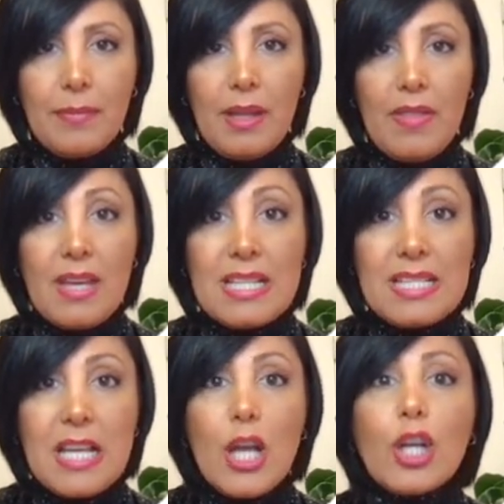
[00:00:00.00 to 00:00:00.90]
This
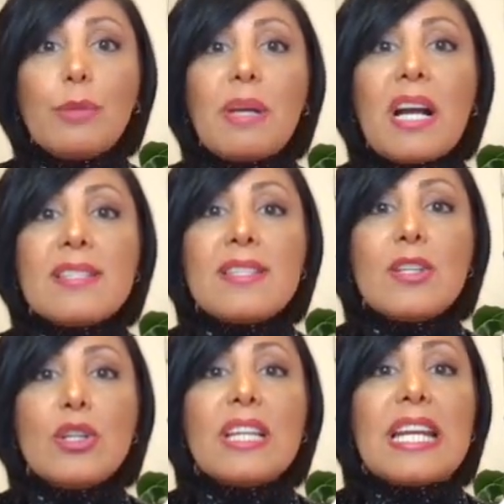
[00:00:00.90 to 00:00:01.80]
could be
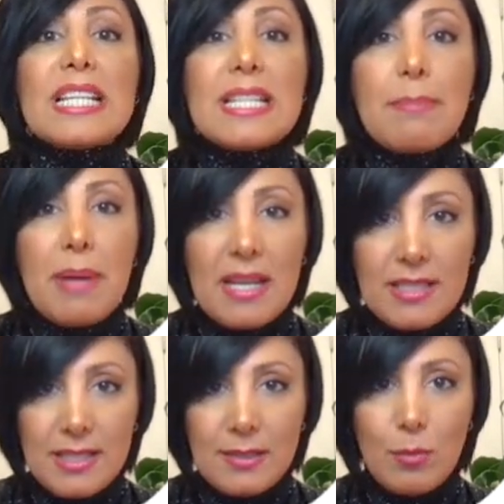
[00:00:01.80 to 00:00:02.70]
considered
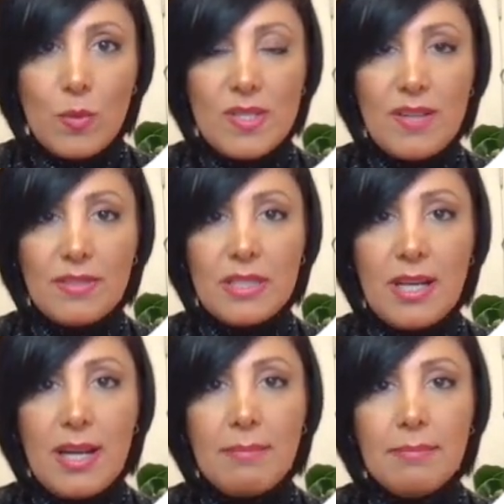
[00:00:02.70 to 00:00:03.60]
independent most of the
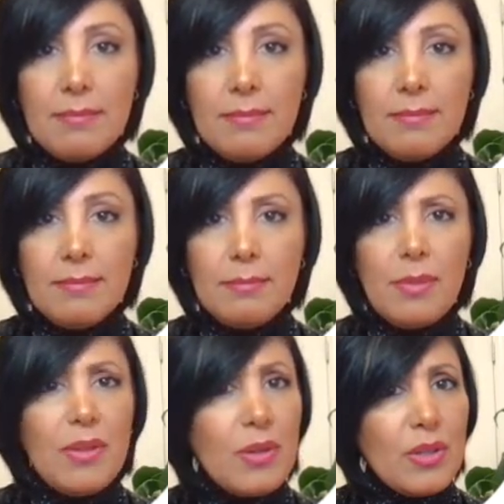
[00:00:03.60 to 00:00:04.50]
time, but
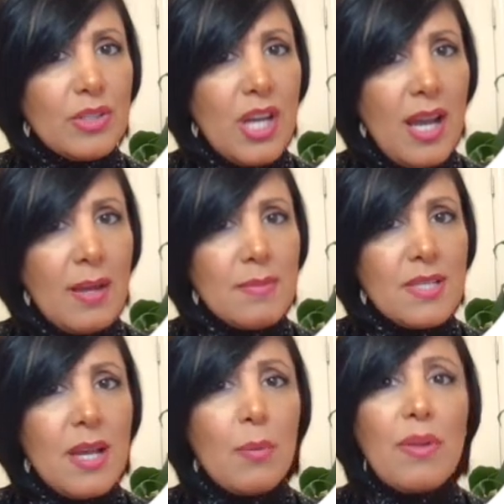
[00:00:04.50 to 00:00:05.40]
there are times
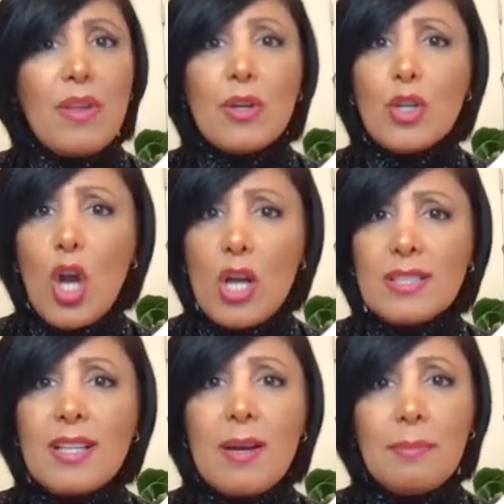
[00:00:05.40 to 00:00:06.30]
when they are not
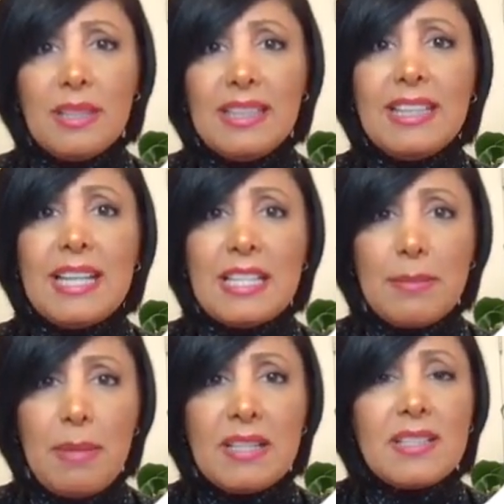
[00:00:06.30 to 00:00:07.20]
completely
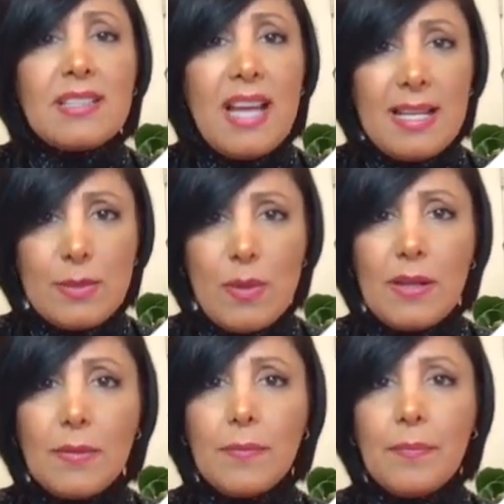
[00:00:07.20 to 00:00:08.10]
independent as well.
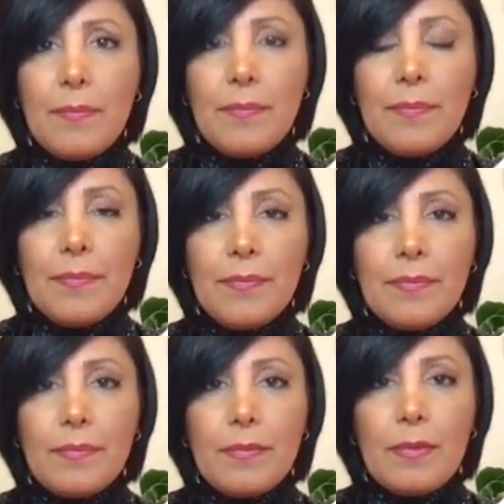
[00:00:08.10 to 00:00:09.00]

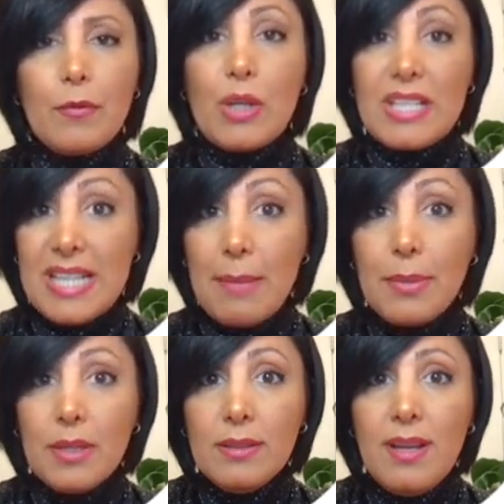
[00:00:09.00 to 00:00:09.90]
For
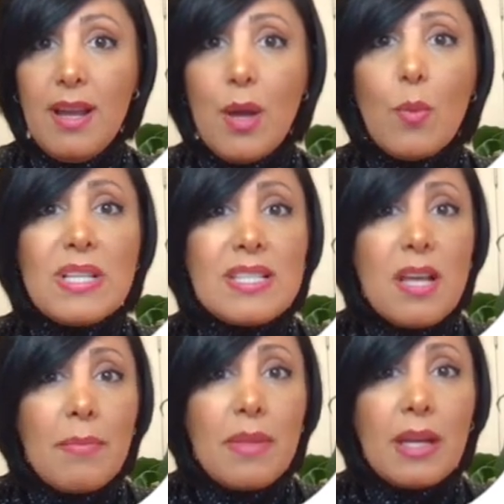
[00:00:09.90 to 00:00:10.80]
example, when
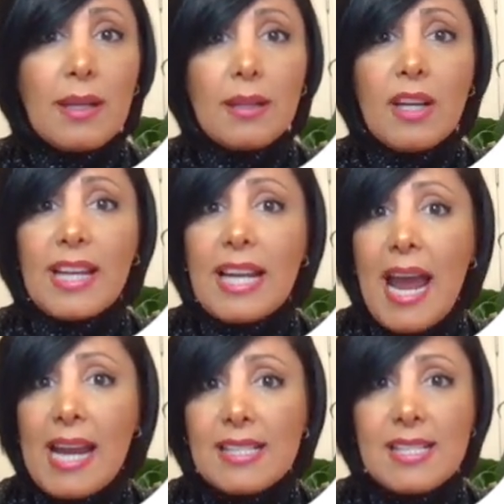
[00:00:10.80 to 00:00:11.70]
something like an
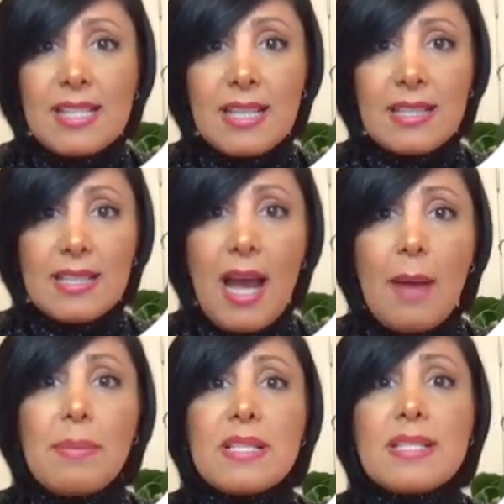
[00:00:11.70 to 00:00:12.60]
accident
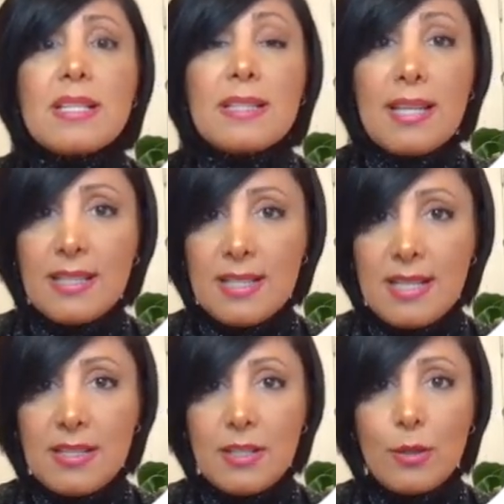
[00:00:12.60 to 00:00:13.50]
happens in a data
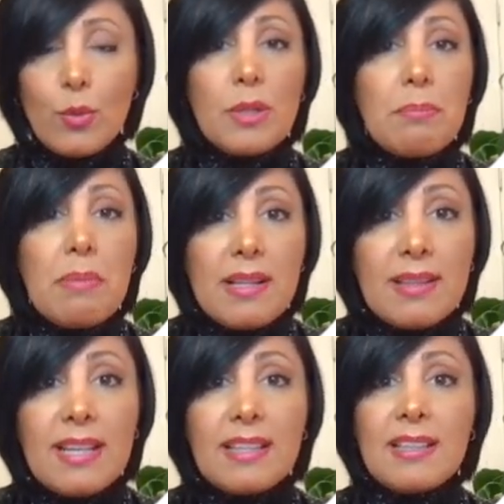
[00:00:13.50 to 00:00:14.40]
center or the
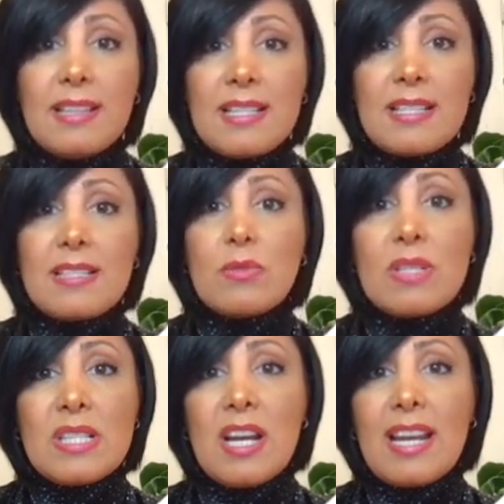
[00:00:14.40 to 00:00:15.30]
building the disks
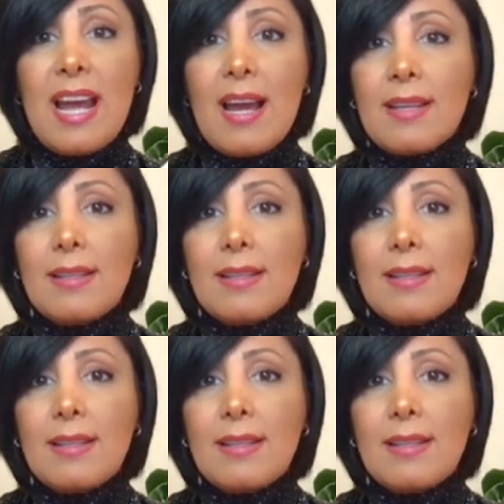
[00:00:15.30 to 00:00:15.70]
reside at,